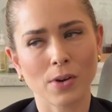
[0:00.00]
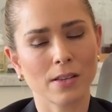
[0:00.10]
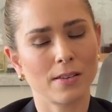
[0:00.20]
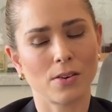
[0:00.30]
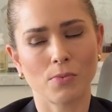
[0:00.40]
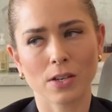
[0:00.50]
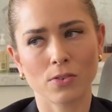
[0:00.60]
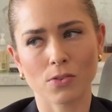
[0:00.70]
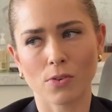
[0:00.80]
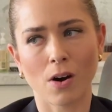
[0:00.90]
We
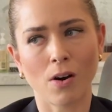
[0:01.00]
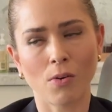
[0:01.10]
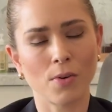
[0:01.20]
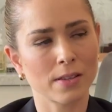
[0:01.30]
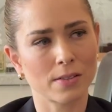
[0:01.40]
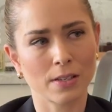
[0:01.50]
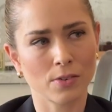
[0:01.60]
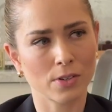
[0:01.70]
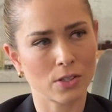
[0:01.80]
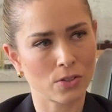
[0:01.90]
could do a whole other
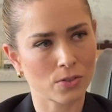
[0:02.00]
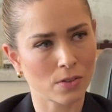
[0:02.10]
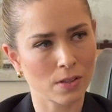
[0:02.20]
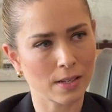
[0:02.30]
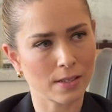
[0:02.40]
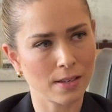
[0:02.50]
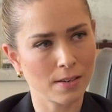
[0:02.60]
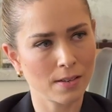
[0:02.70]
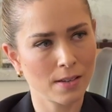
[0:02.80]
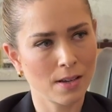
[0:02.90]
series just on
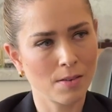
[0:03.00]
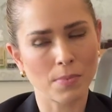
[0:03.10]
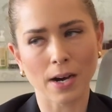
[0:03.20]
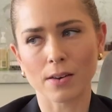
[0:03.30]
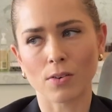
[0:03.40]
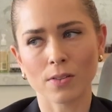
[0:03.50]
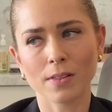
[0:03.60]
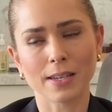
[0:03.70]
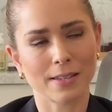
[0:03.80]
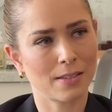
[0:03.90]
LinkedIn, but
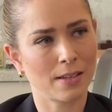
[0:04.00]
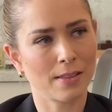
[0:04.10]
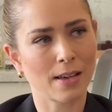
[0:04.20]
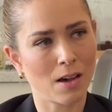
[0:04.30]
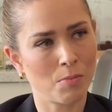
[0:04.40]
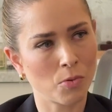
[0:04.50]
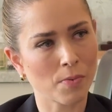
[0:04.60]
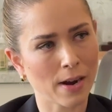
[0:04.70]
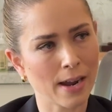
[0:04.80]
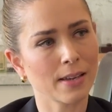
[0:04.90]
on LinkedIn, the humble
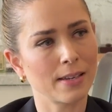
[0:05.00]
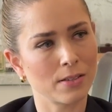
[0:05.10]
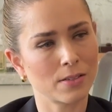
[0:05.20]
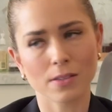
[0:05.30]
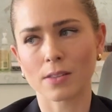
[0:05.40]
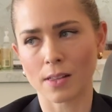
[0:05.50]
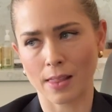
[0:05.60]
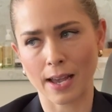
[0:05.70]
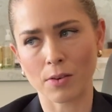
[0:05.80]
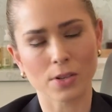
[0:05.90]
brag is the
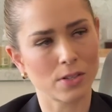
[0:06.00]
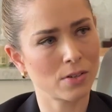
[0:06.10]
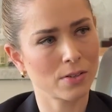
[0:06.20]
language.